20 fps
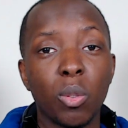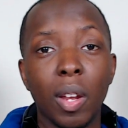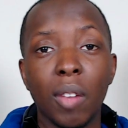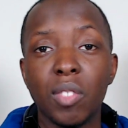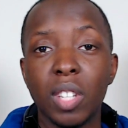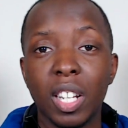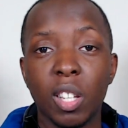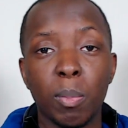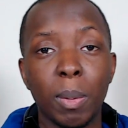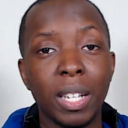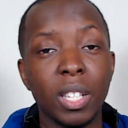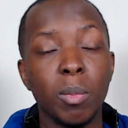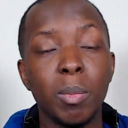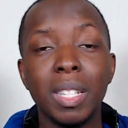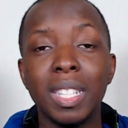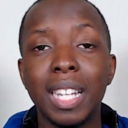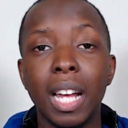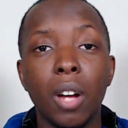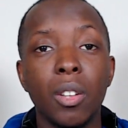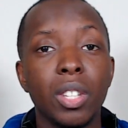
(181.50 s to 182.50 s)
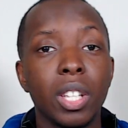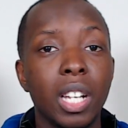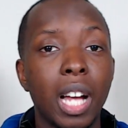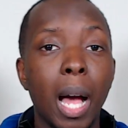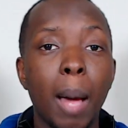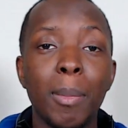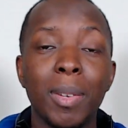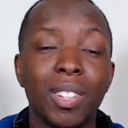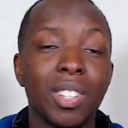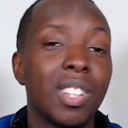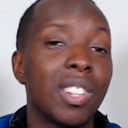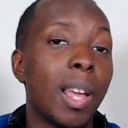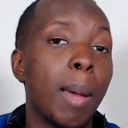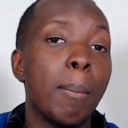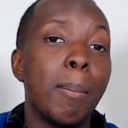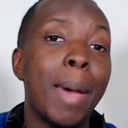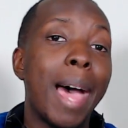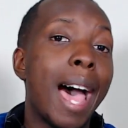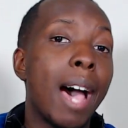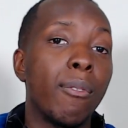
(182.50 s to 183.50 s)
will have to explain to me down in the comments, because
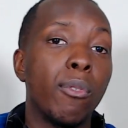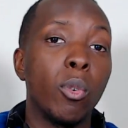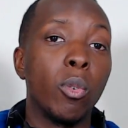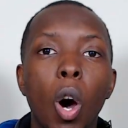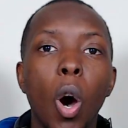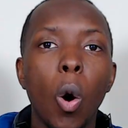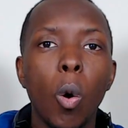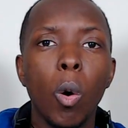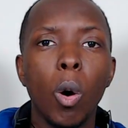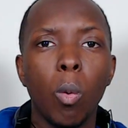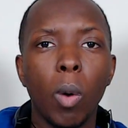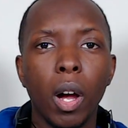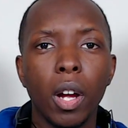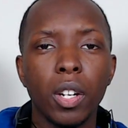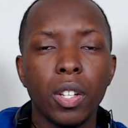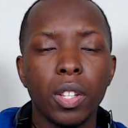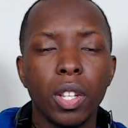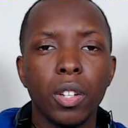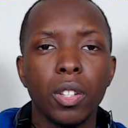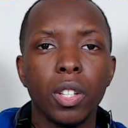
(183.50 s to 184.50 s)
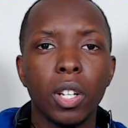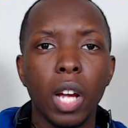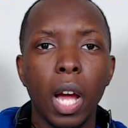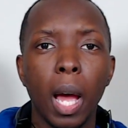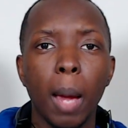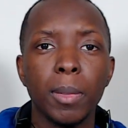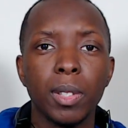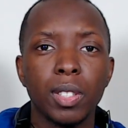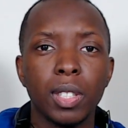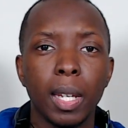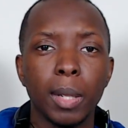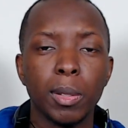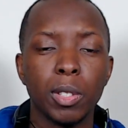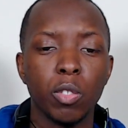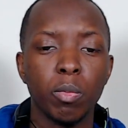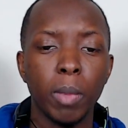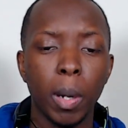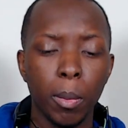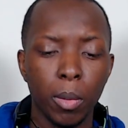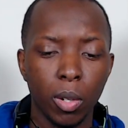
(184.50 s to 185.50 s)
I'm baffled. Oh, and while you're there in the comment
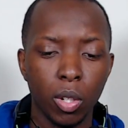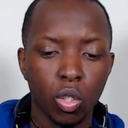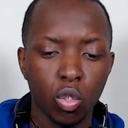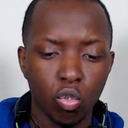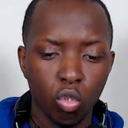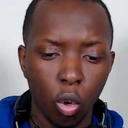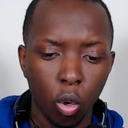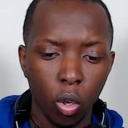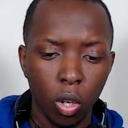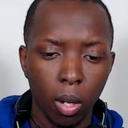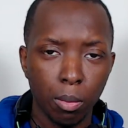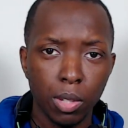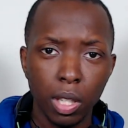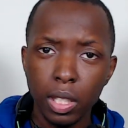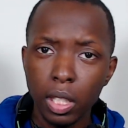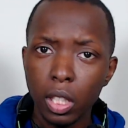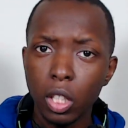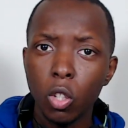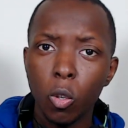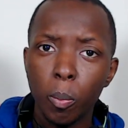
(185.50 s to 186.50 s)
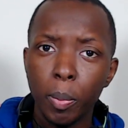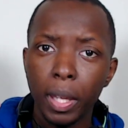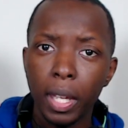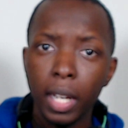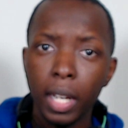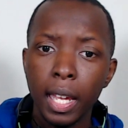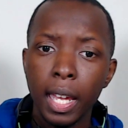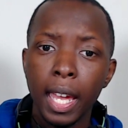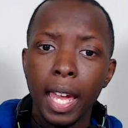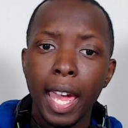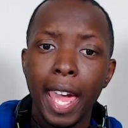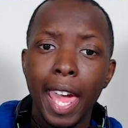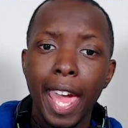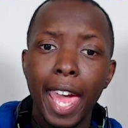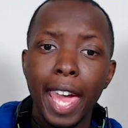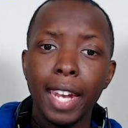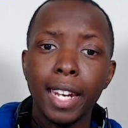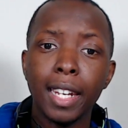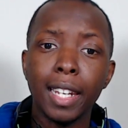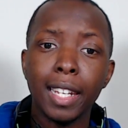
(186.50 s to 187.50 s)
section, remember to scroll up just a little bit
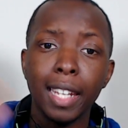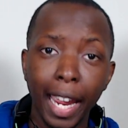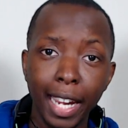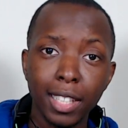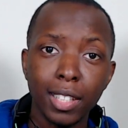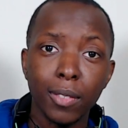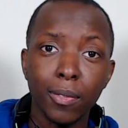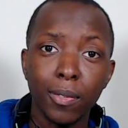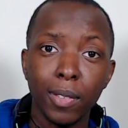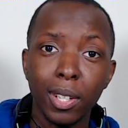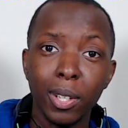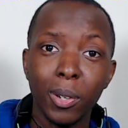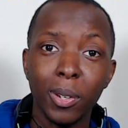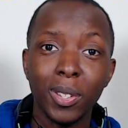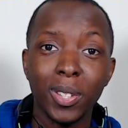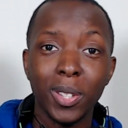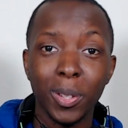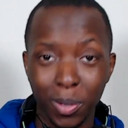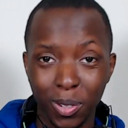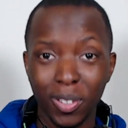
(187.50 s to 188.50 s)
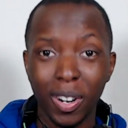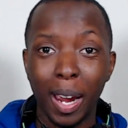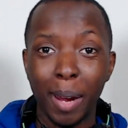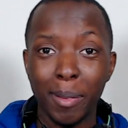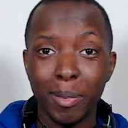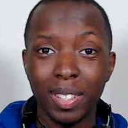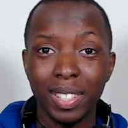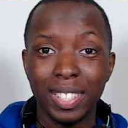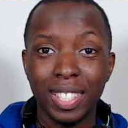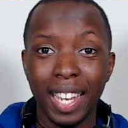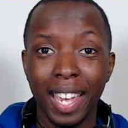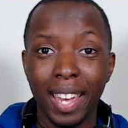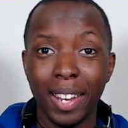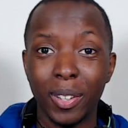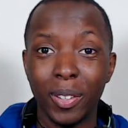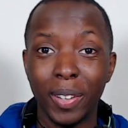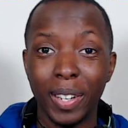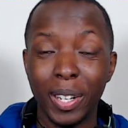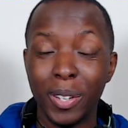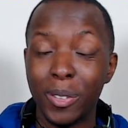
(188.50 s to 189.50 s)
and like the video and subscribe to the
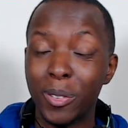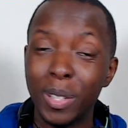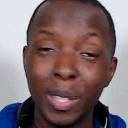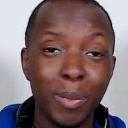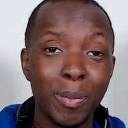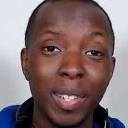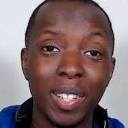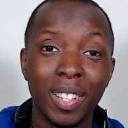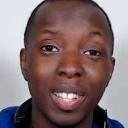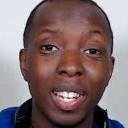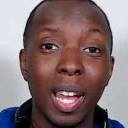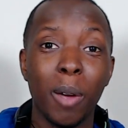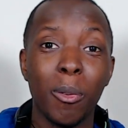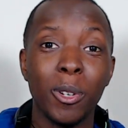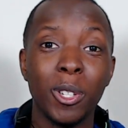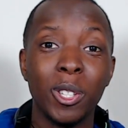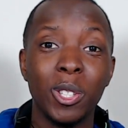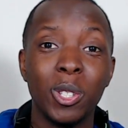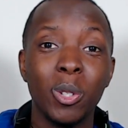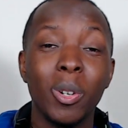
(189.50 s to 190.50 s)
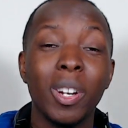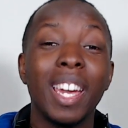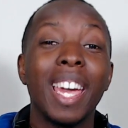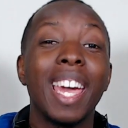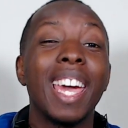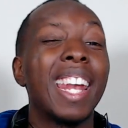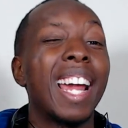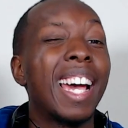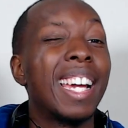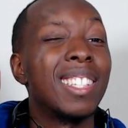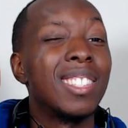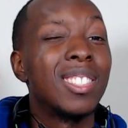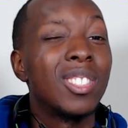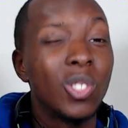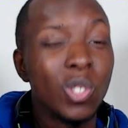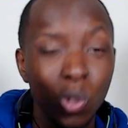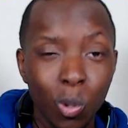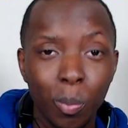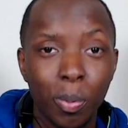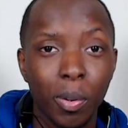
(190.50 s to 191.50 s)
channel. It really means a lot when you do it, and I
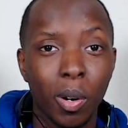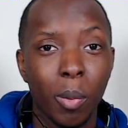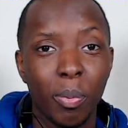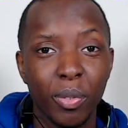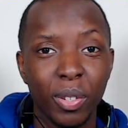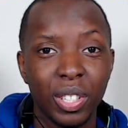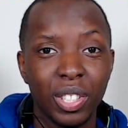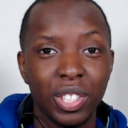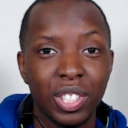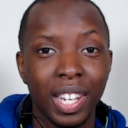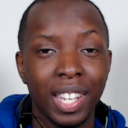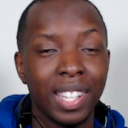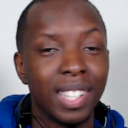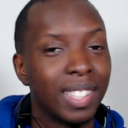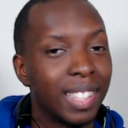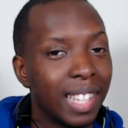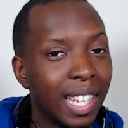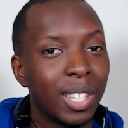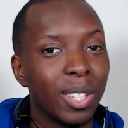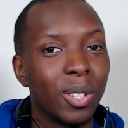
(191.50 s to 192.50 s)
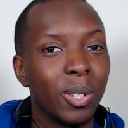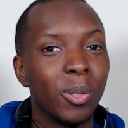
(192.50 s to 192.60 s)
super appreciate it. Thank